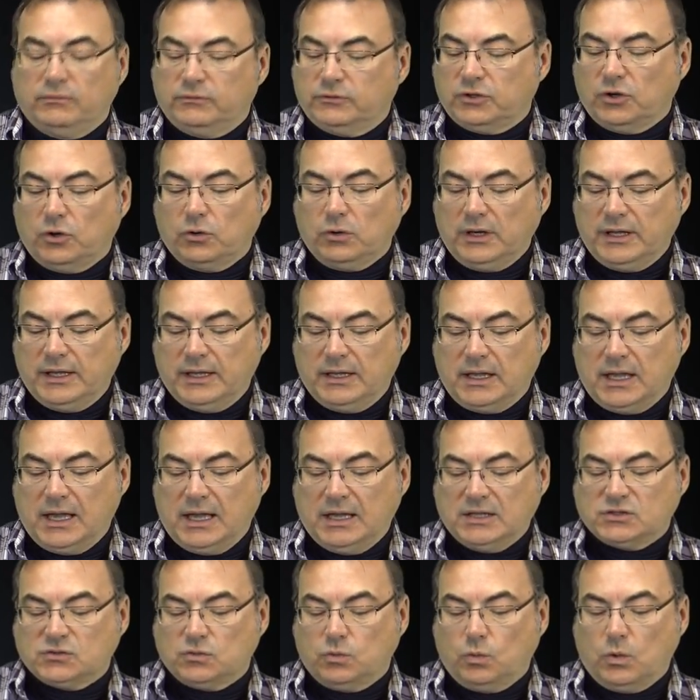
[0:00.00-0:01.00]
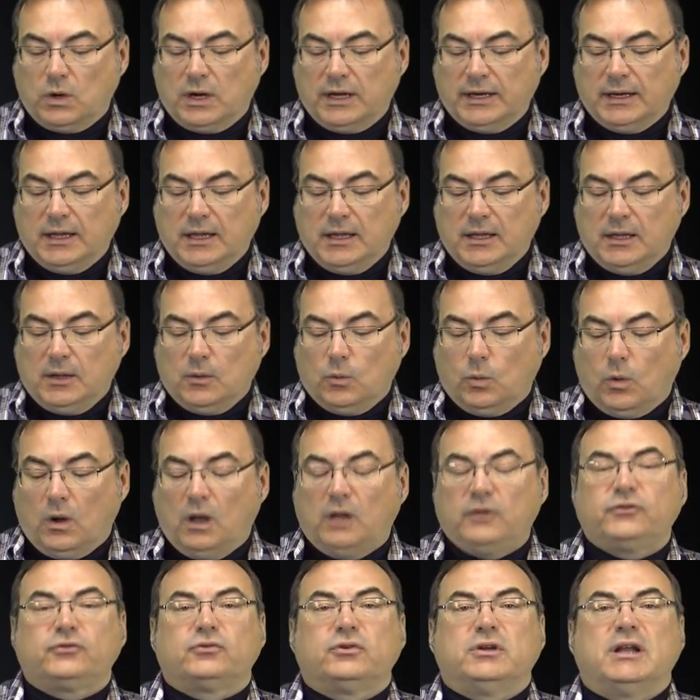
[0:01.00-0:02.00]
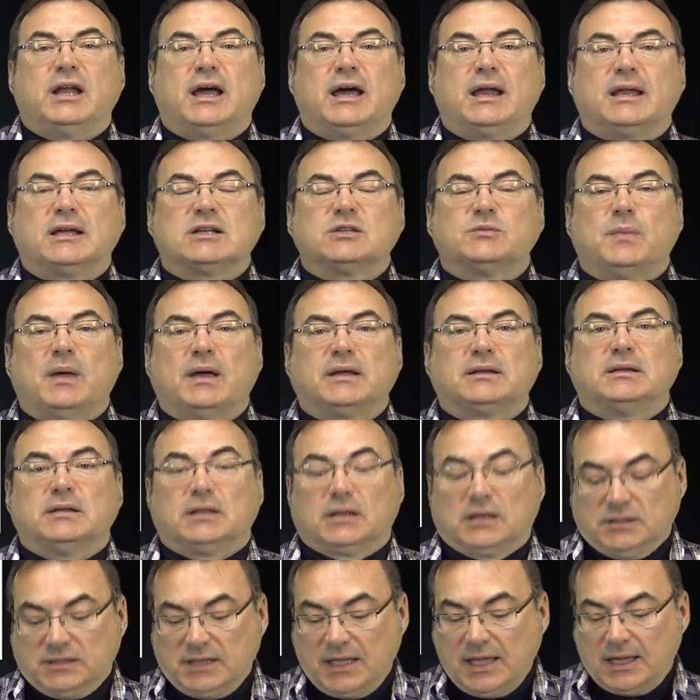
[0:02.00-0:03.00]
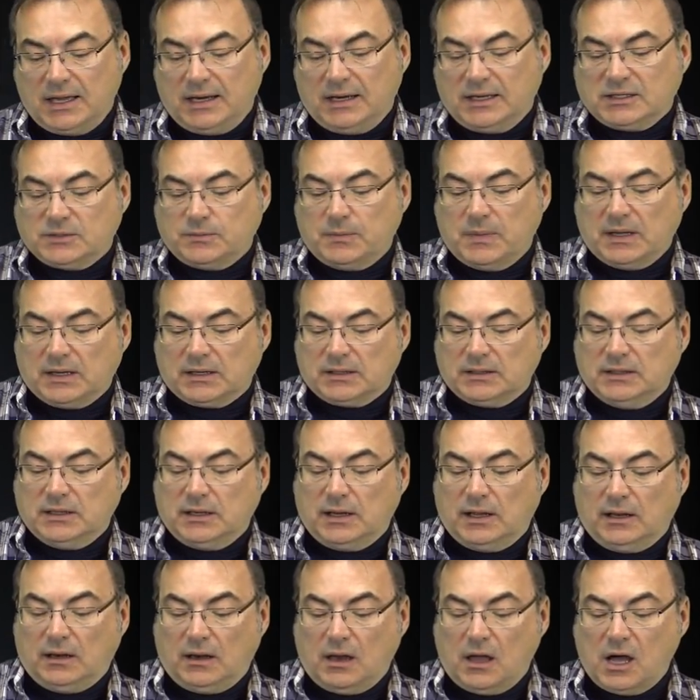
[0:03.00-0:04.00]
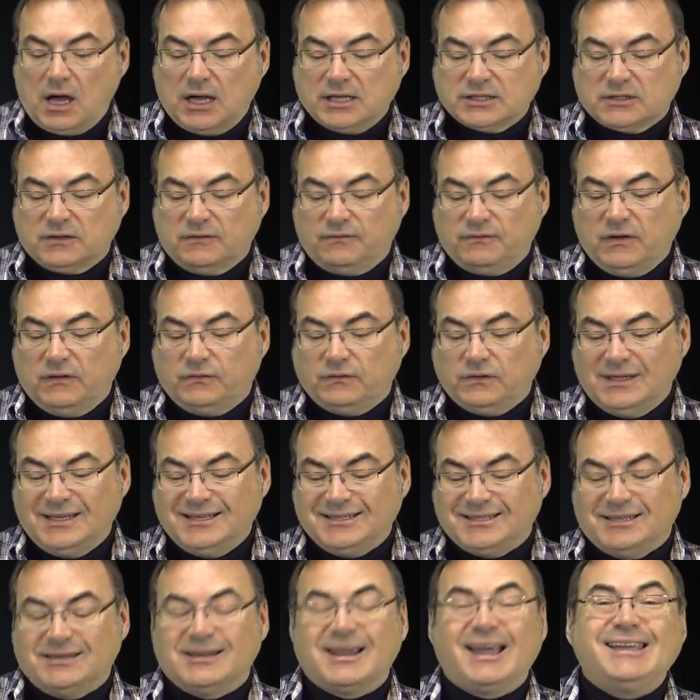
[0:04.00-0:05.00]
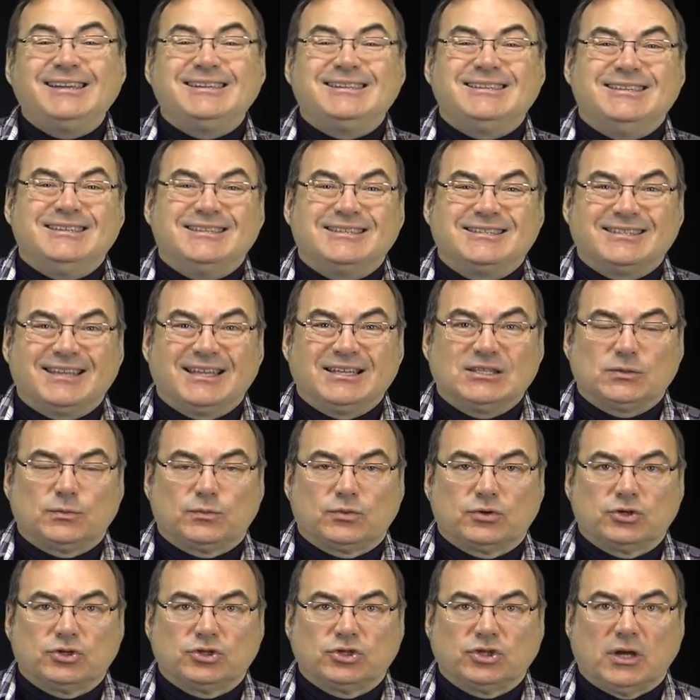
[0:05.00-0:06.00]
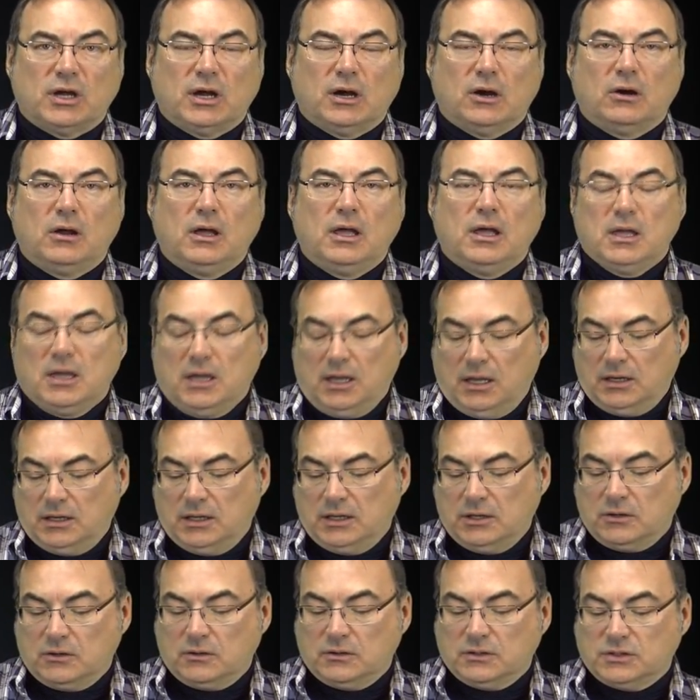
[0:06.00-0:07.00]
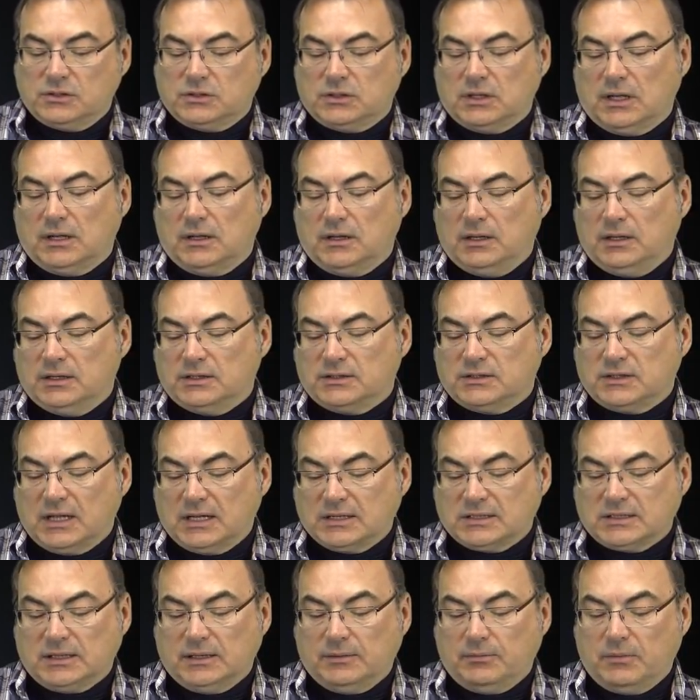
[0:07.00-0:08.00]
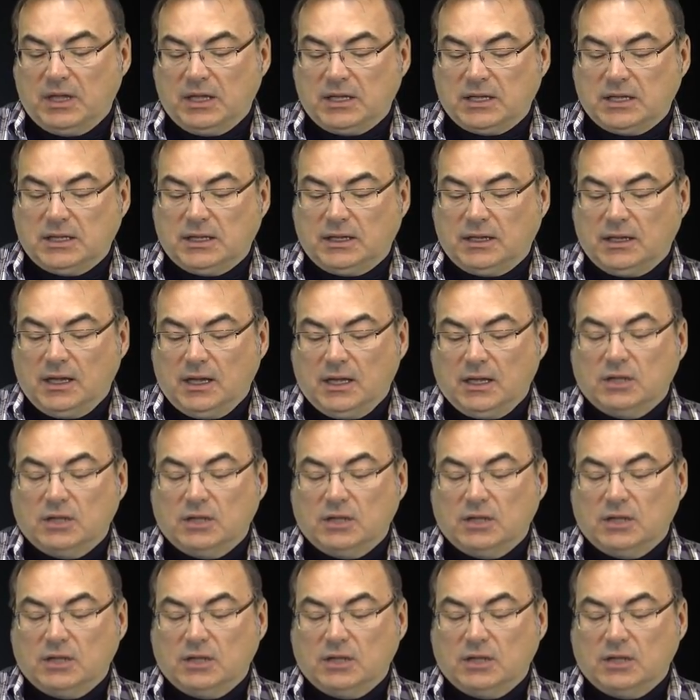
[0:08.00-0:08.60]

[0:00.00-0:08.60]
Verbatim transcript: totally against what Wall Street had expected because they had expected a loss of 15 to 19 cents per share, and here is, uh, is Tesla making